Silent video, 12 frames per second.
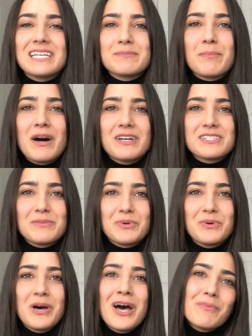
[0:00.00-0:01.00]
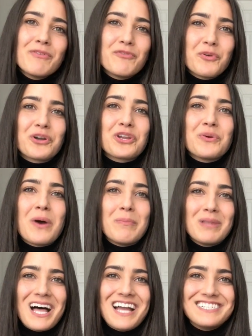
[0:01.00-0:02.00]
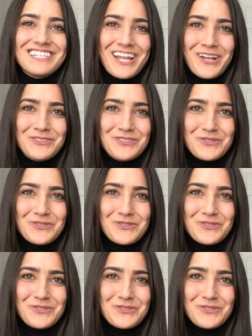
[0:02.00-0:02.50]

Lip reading: as possible before you apply to dental